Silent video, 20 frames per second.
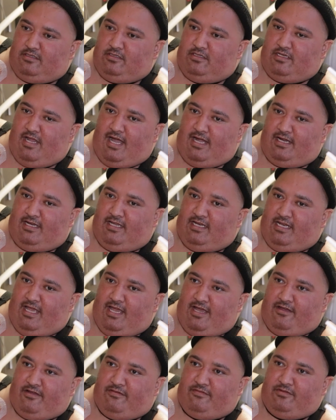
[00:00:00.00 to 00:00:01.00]
knocking it
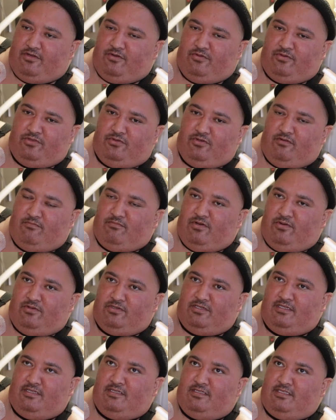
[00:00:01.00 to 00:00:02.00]
out, going through the
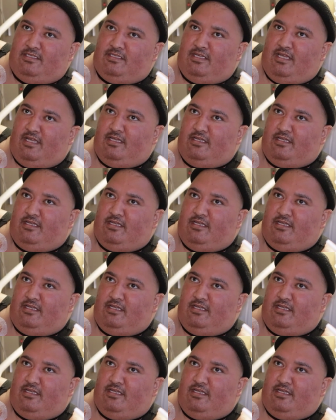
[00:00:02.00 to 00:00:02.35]
motions.